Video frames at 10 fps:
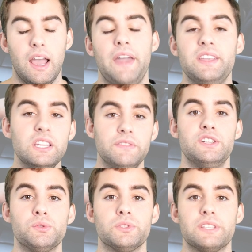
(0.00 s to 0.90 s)
And the
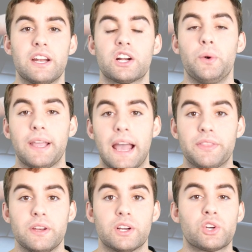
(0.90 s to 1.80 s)
individuals that are going
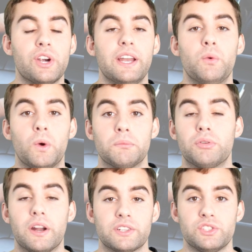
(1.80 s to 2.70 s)
out there and creating one
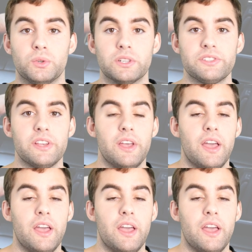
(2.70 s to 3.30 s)
product stores,